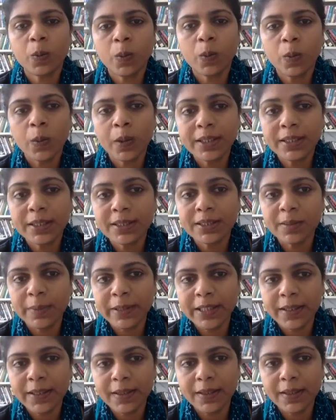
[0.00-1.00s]
what has
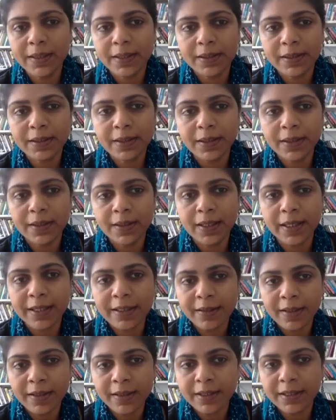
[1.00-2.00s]
been the
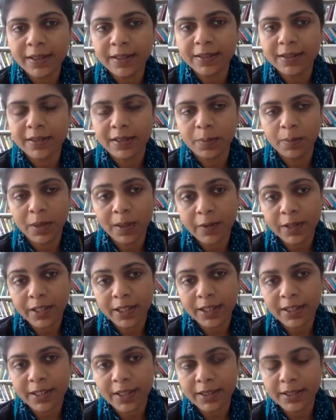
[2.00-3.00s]
hierarchies and power
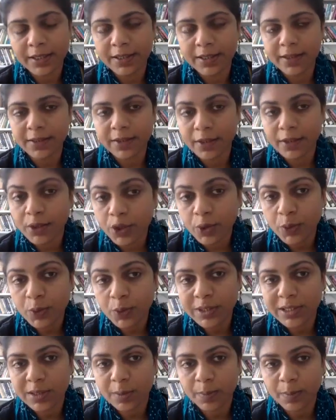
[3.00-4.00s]
hierarchies and
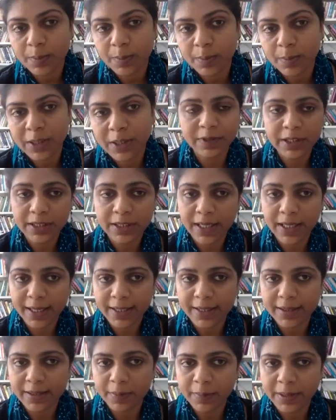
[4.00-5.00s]
issues, especially within
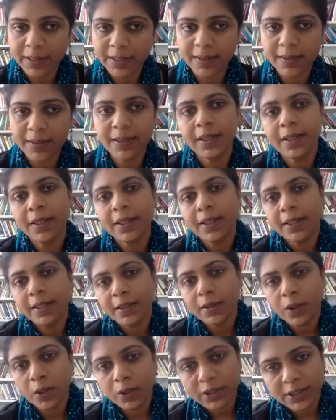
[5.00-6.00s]
academia,
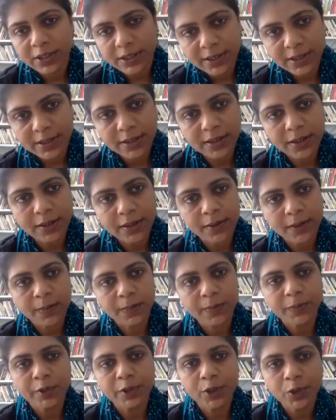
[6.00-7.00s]
not just
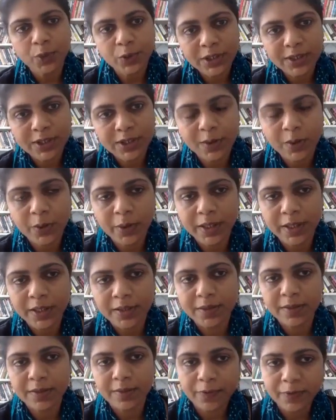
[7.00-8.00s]
students going
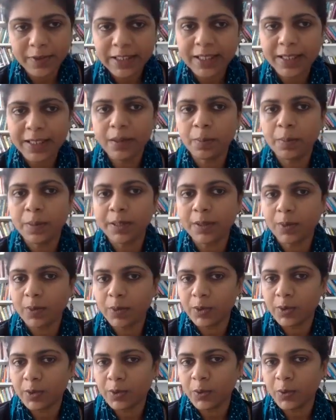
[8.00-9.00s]
into the field, but
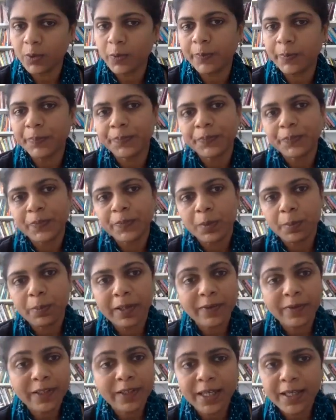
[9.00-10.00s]
also
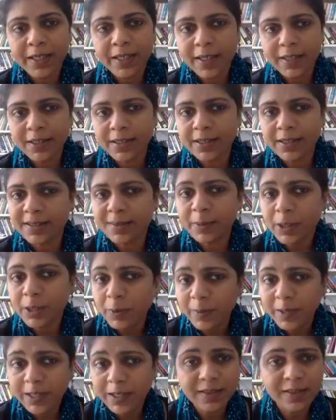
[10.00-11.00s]
power hierarchies
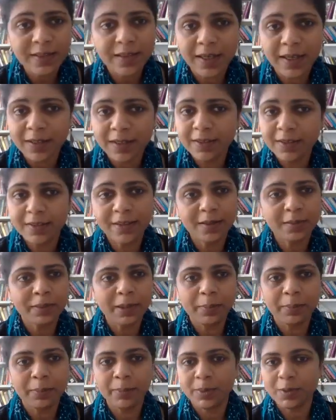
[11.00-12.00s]
between other
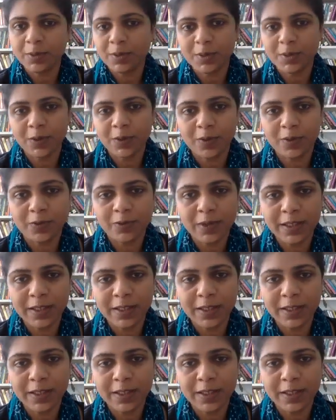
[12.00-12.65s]
members of